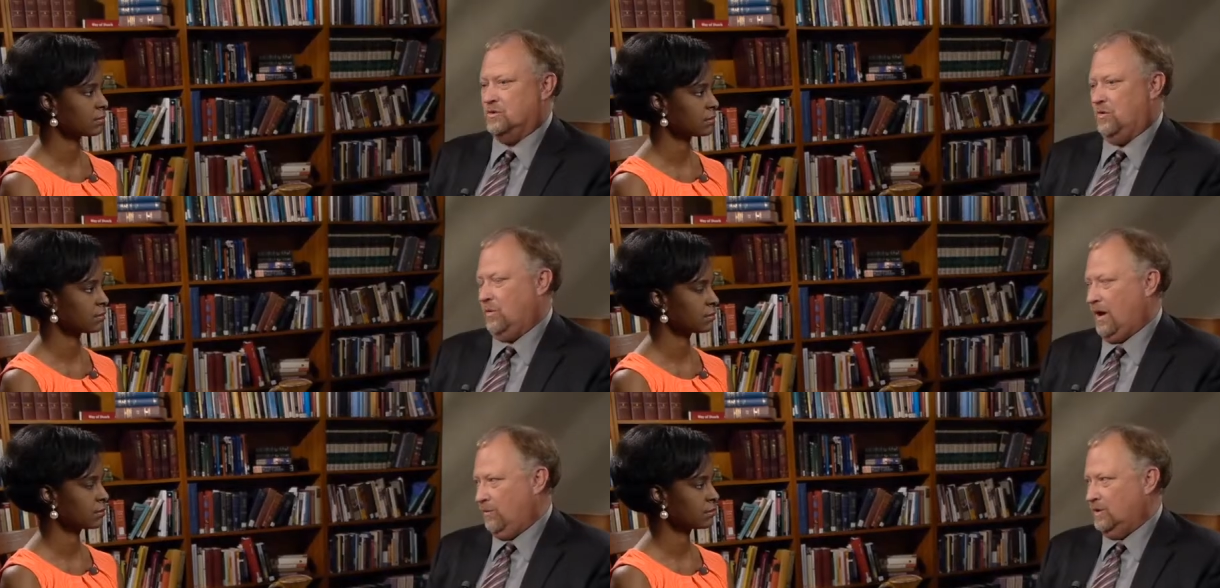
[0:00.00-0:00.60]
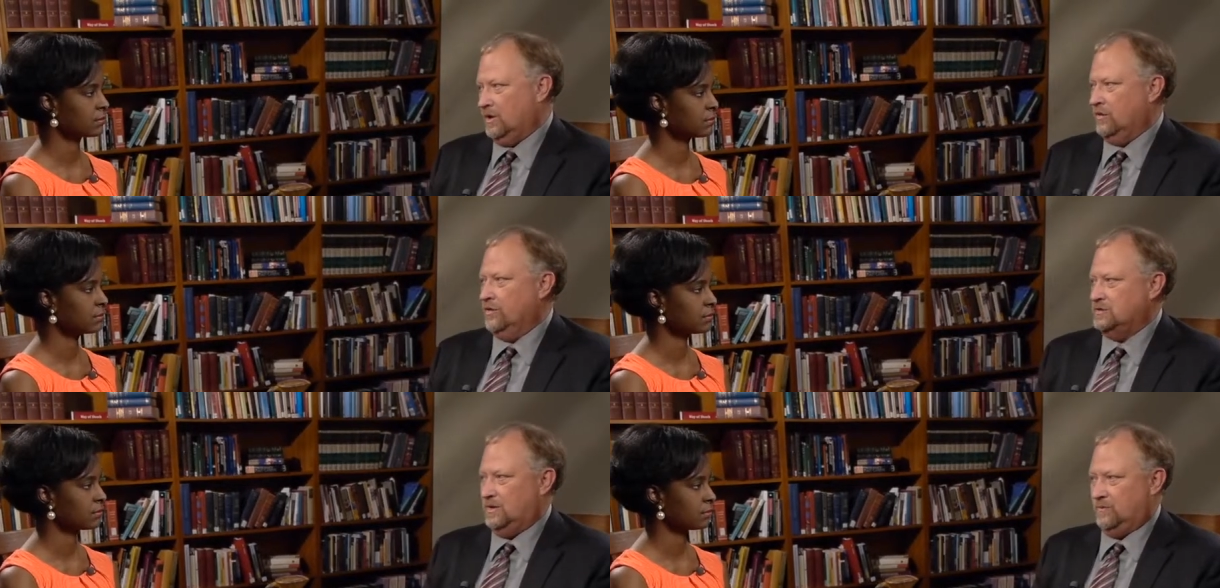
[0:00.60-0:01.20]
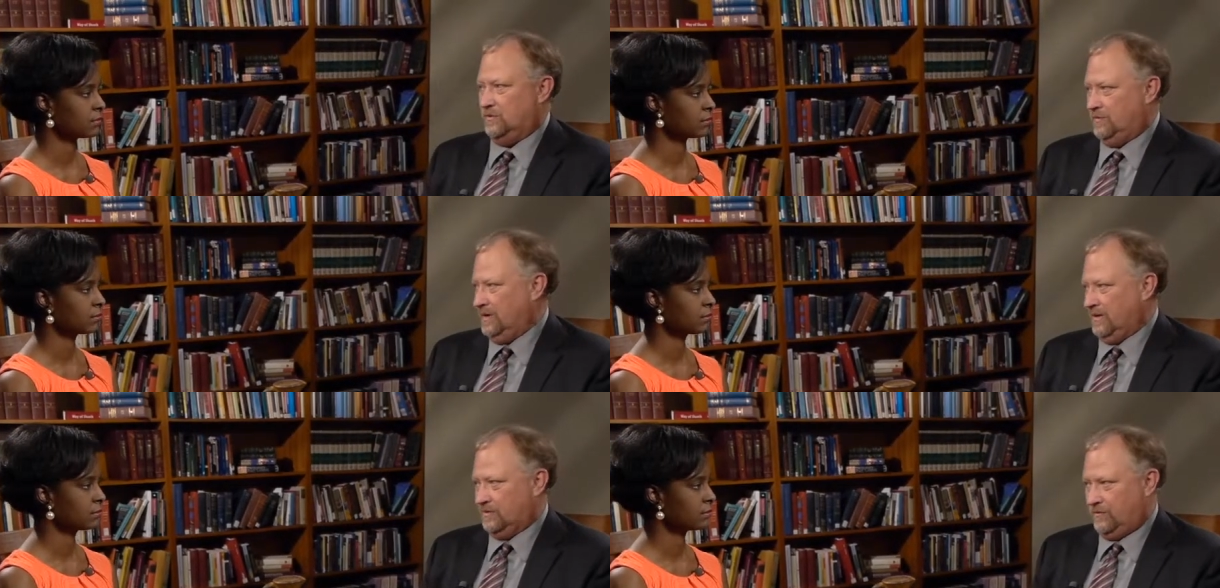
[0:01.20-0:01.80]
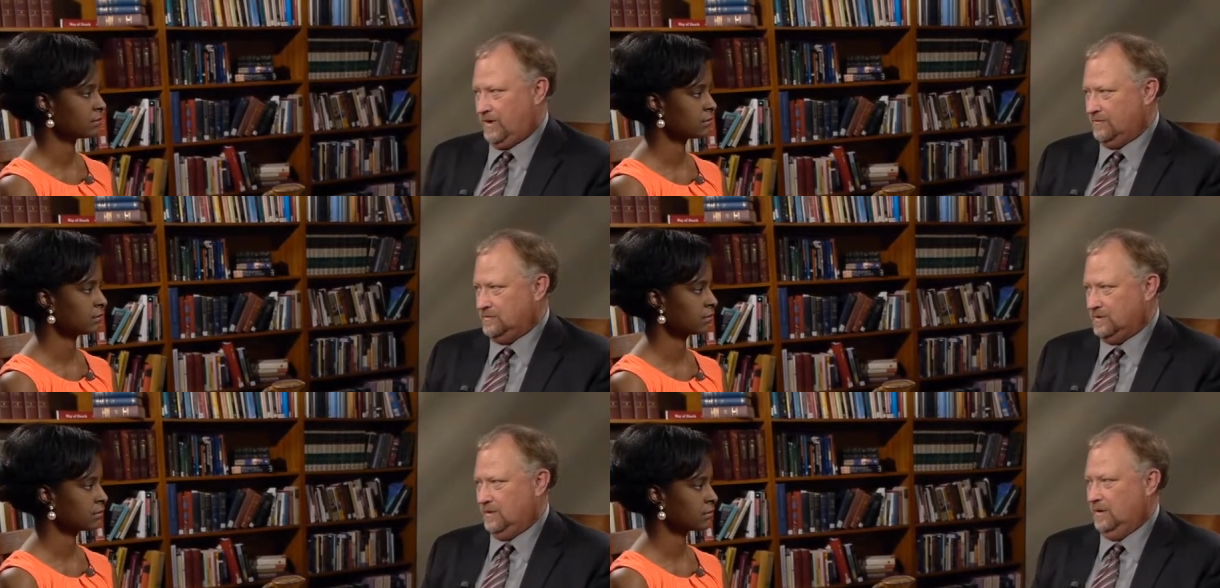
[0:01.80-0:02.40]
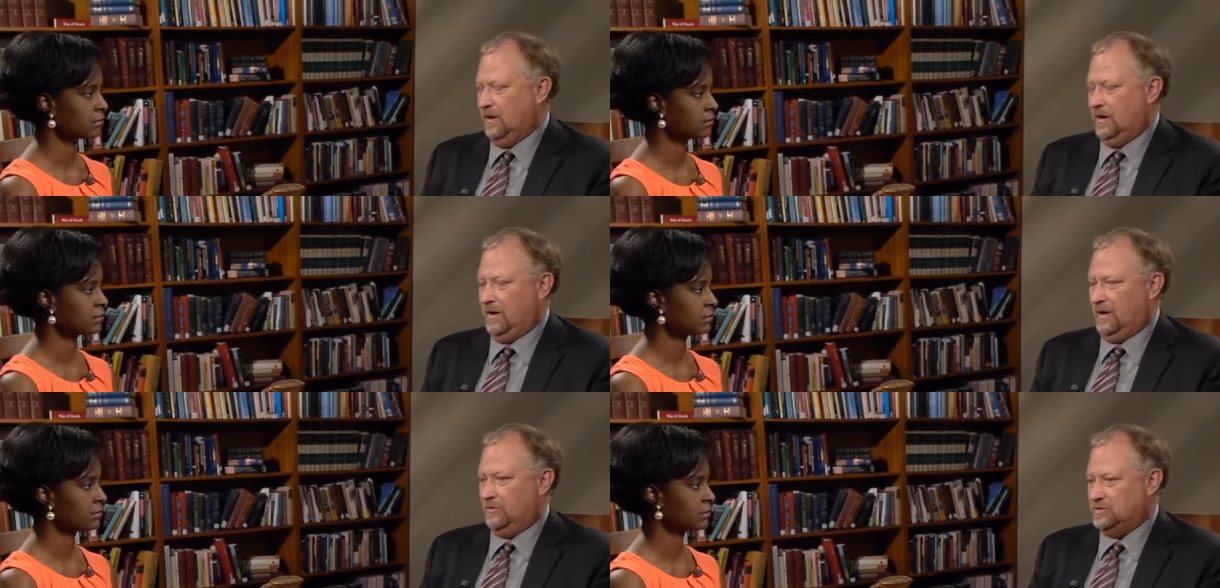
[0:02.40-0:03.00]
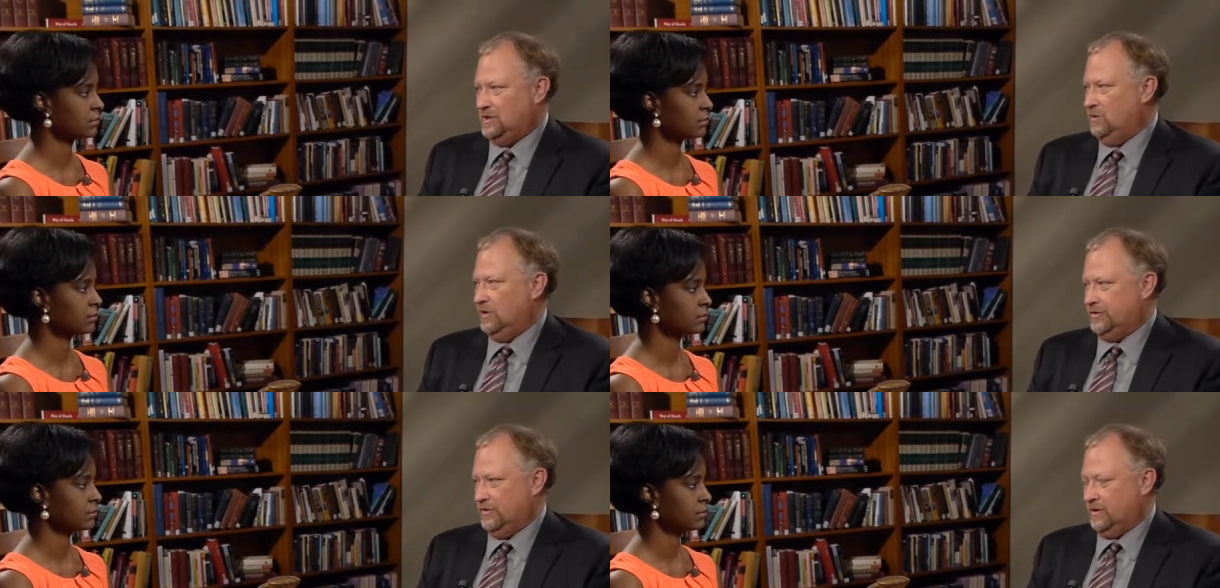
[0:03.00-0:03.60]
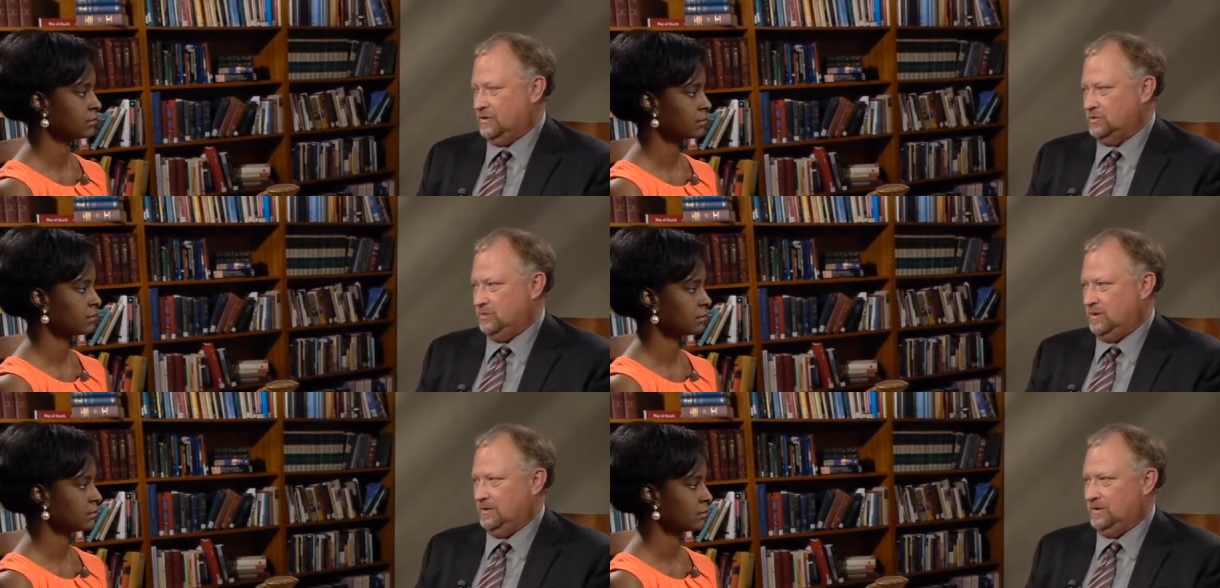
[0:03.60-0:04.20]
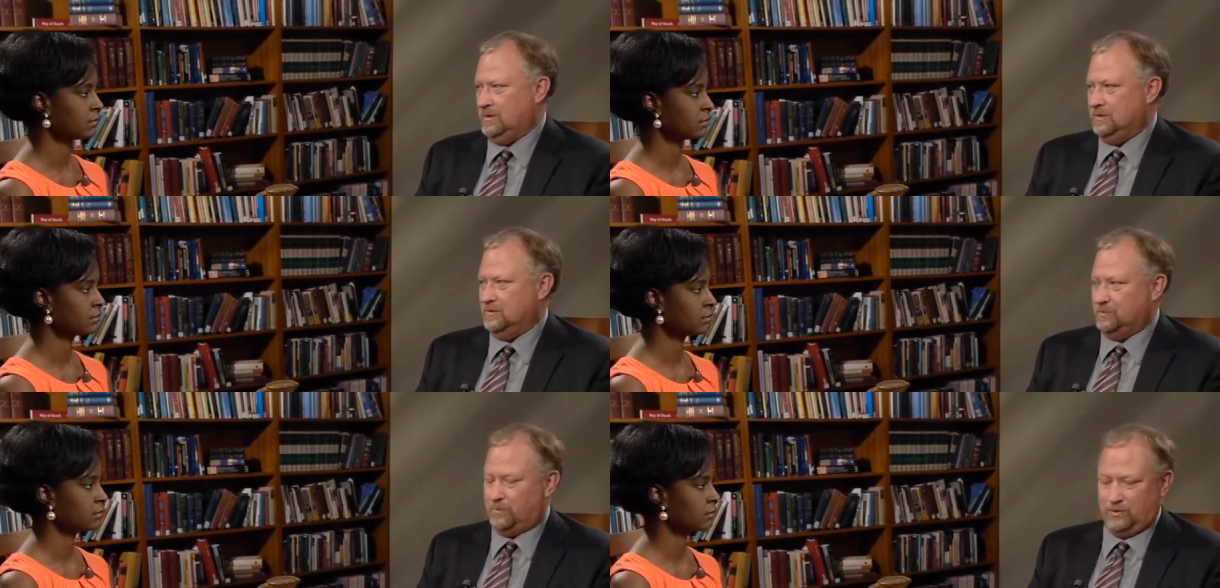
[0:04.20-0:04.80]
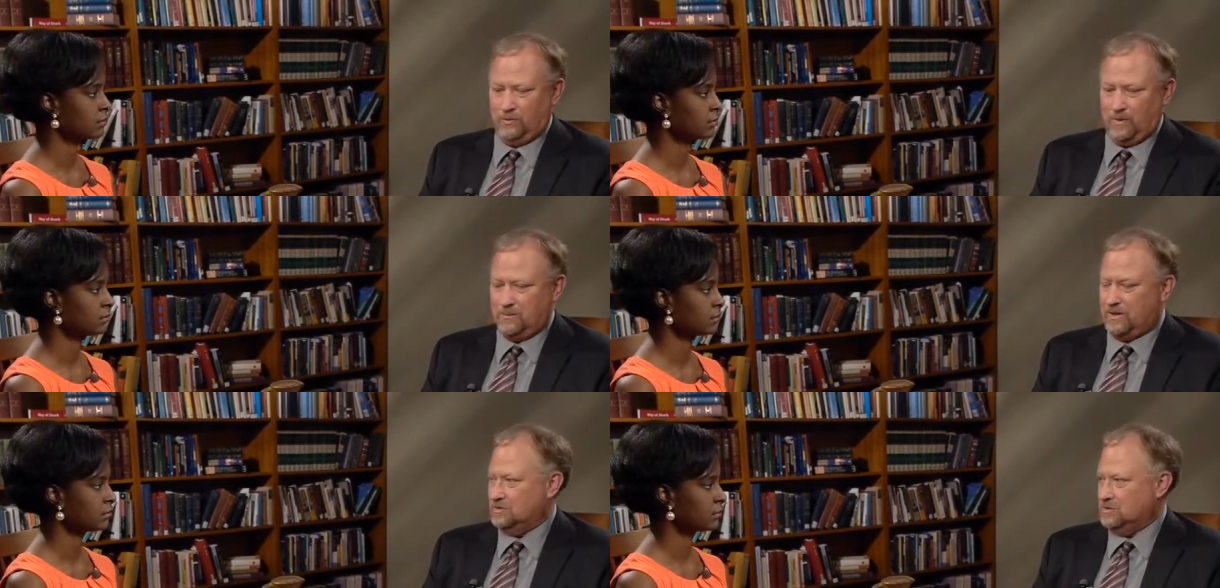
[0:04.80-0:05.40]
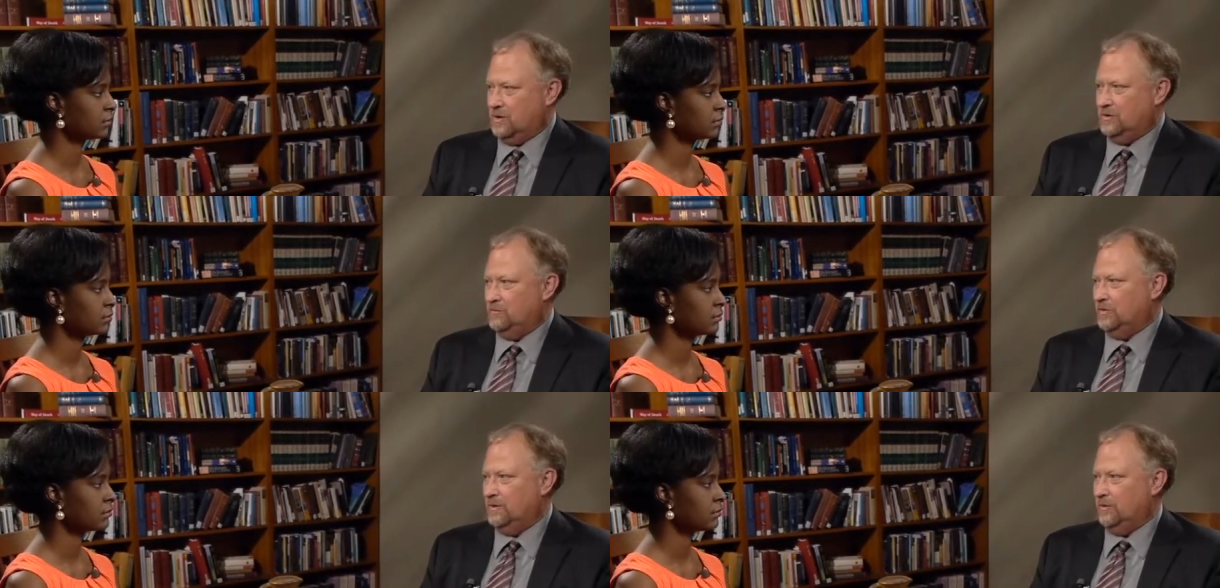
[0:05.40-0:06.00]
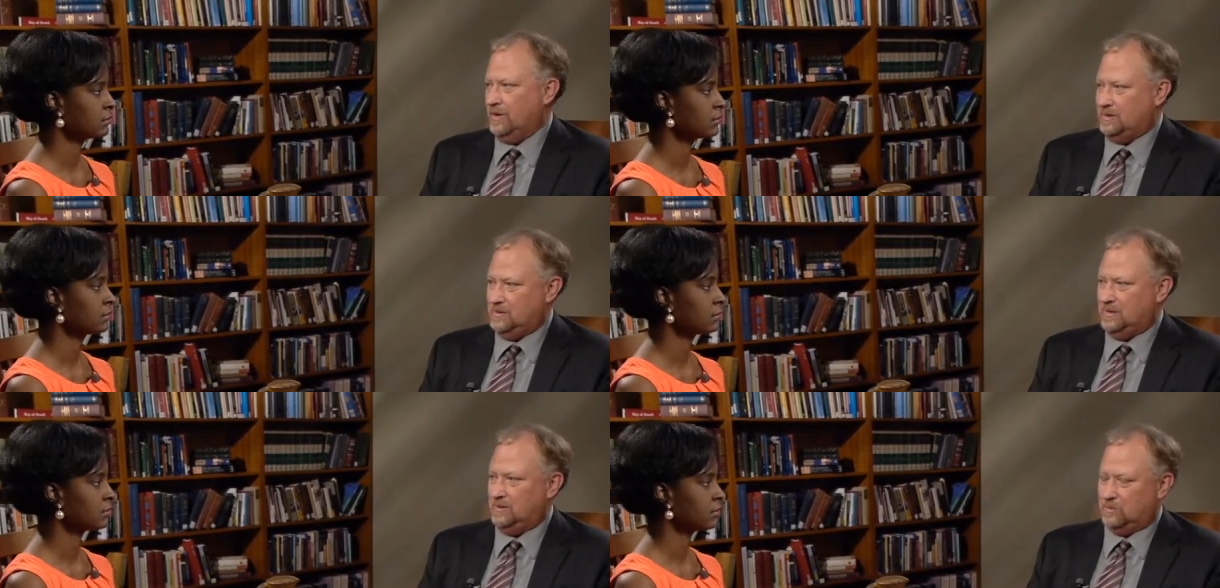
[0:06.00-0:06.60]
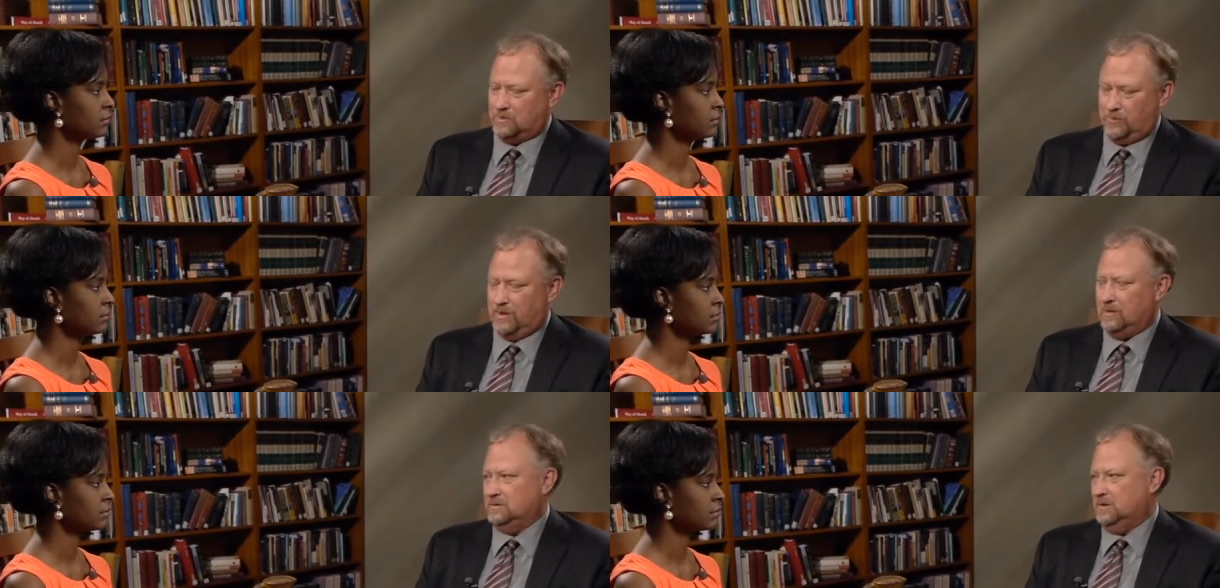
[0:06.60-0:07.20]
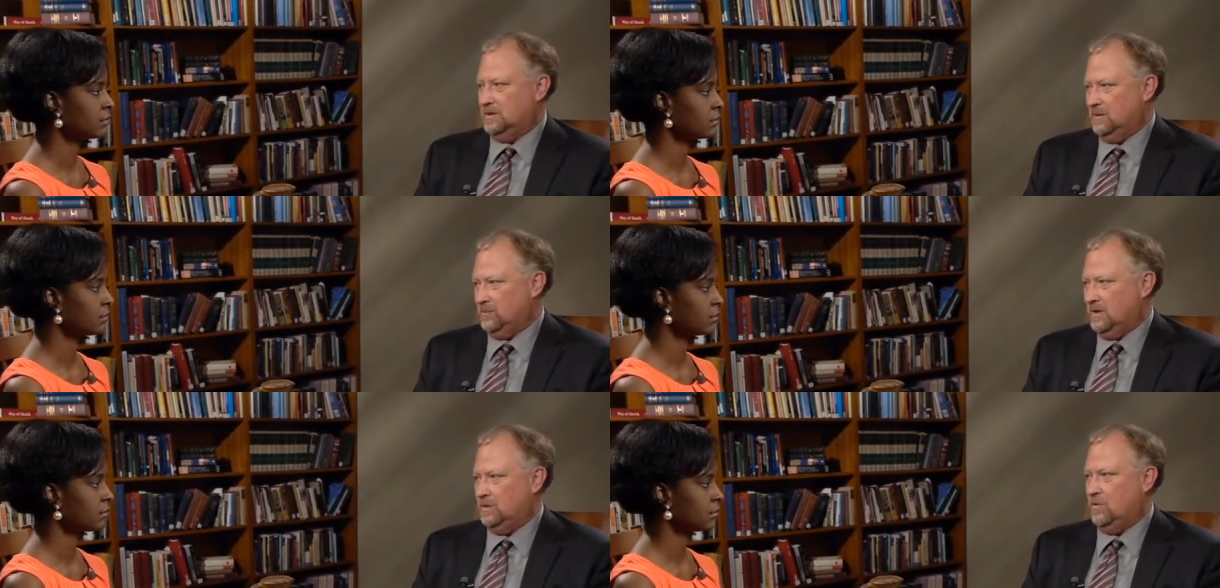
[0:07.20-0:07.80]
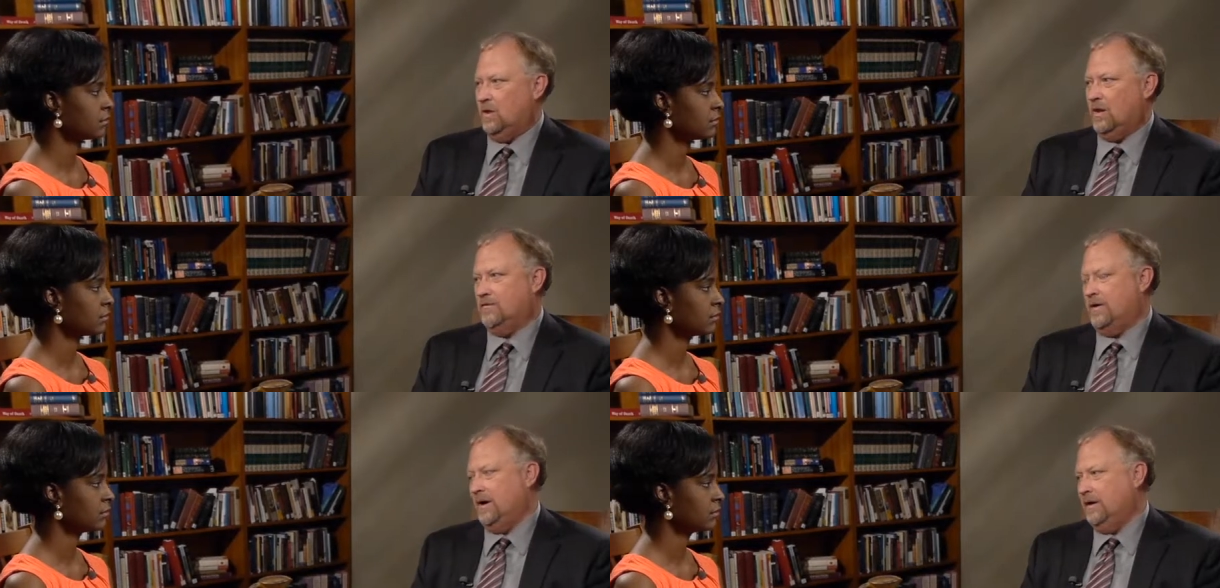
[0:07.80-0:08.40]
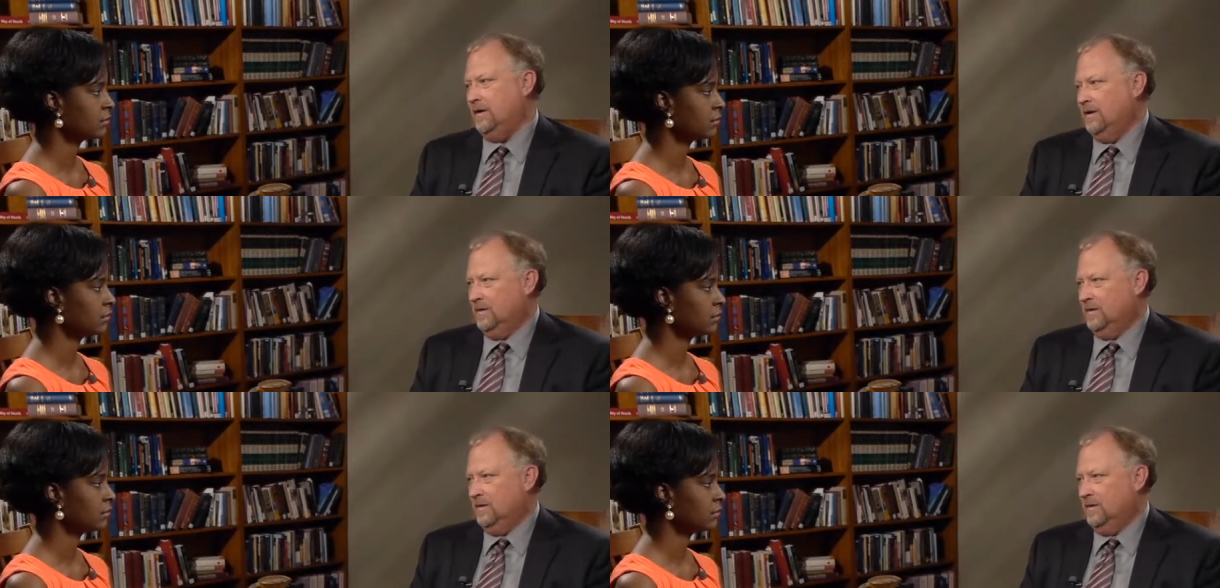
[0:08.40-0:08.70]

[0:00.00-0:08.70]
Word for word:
Speaker 1: So I would encourage them to fill out the FAFSA, uh, see what their eligibility is. You know, maybe they started when they were 18 with their parents' income, they didn't qualify.